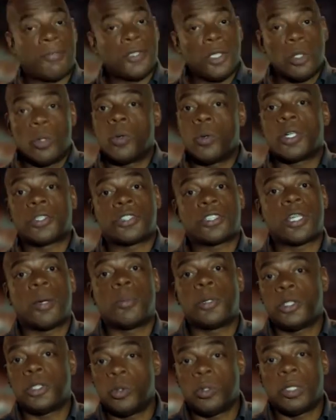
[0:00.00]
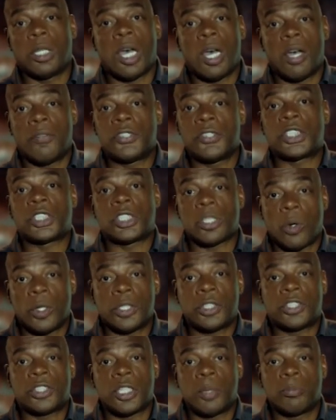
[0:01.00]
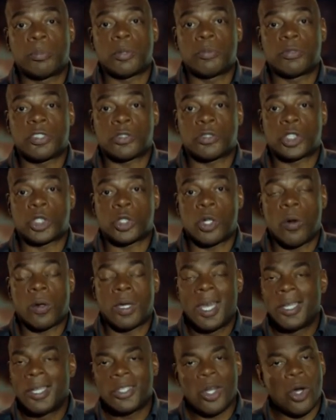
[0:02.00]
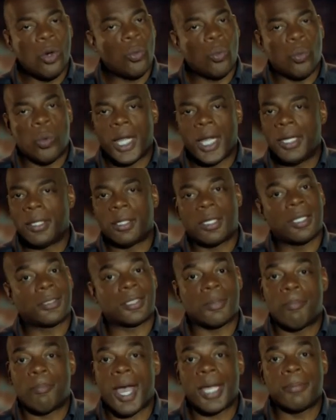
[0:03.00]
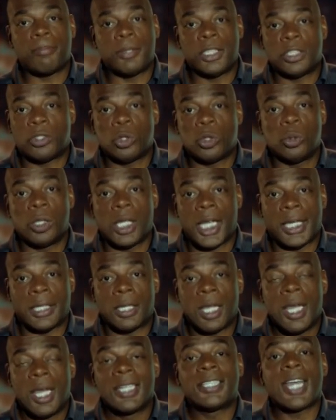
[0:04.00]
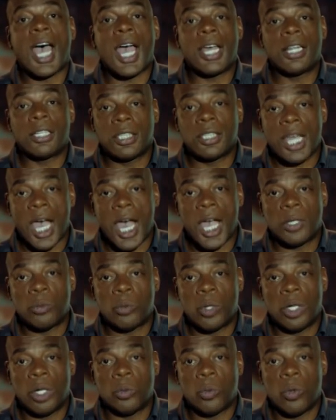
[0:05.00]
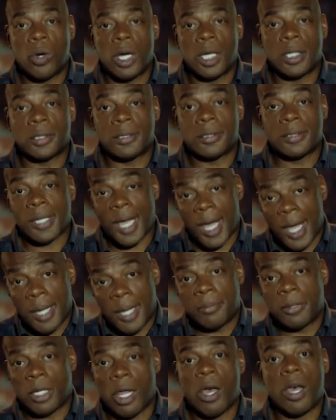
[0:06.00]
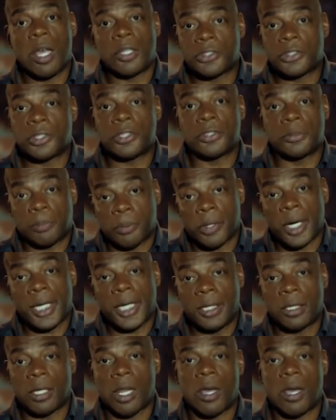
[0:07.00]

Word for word: you or someone you love is showing symptoms of stroke, don't wait because it might be too late. Dial 911. Time lost is brain